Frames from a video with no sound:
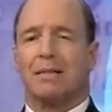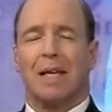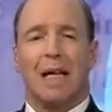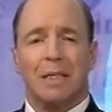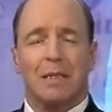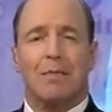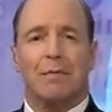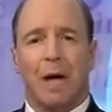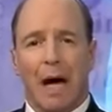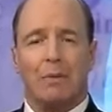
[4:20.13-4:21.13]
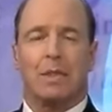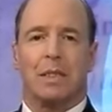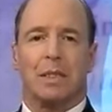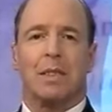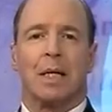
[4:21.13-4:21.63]
tens of
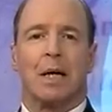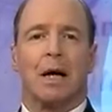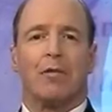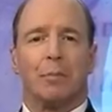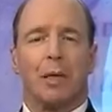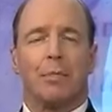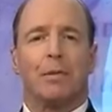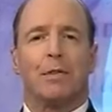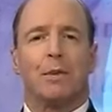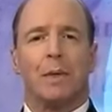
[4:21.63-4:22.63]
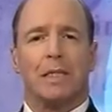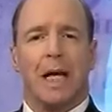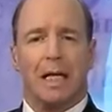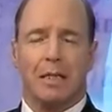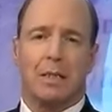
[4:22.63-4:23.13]
thousands of people to
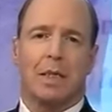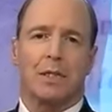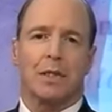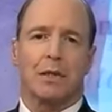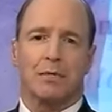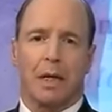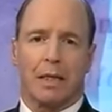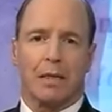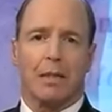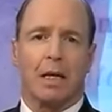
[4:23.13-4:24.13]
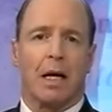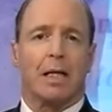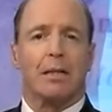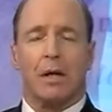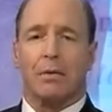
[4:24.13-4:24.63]
attend such an event
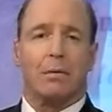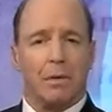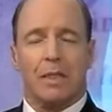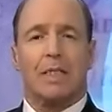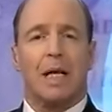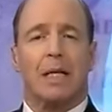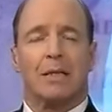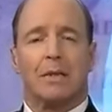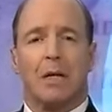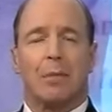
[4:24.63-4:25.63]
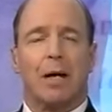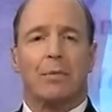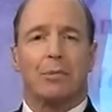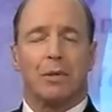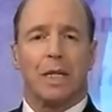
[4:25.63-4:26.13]
and not instead to come
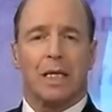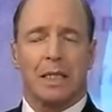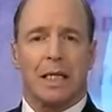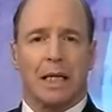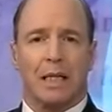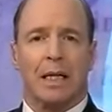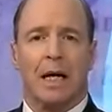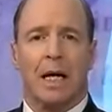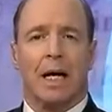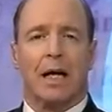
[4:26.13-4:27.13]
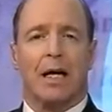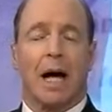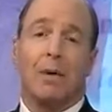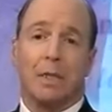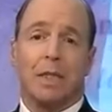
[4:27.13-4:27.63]
out protesting it?
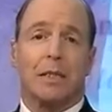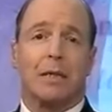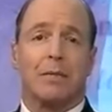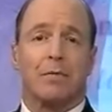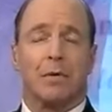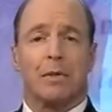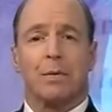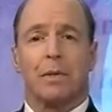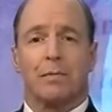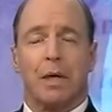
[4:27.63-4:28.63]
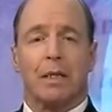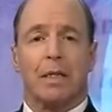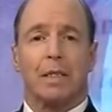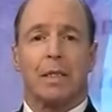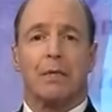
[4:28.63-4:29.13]
How is it that, of course, we find
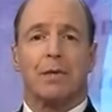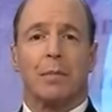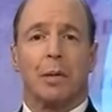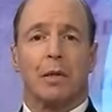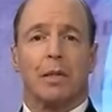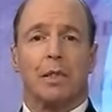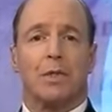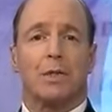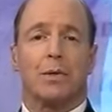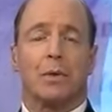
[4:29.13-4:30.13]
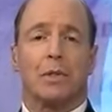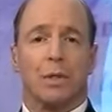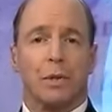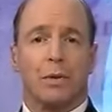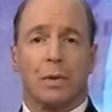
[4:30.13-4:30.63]
a significant politician or
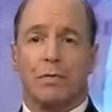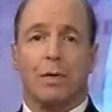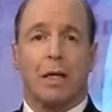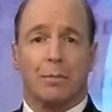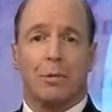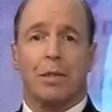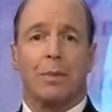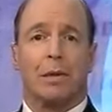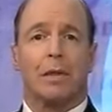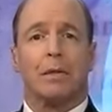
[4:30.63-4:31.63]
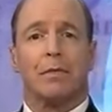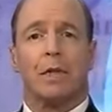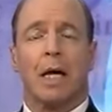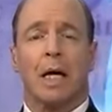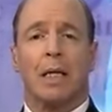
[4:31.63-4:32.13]
two, in fact, pretty well all of
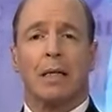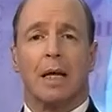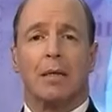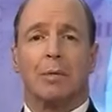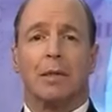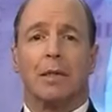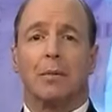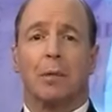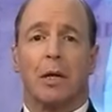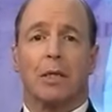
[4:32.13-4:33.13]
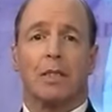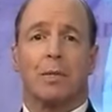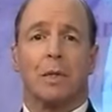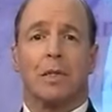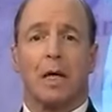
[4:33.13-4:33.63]
the Canadian political parties
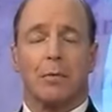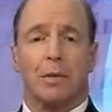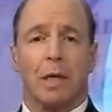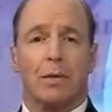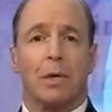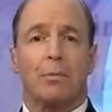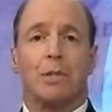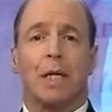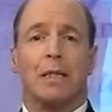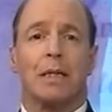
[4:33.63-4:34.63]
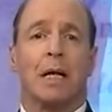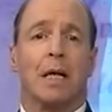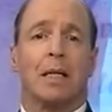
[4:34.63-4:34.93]
at one time or another represented,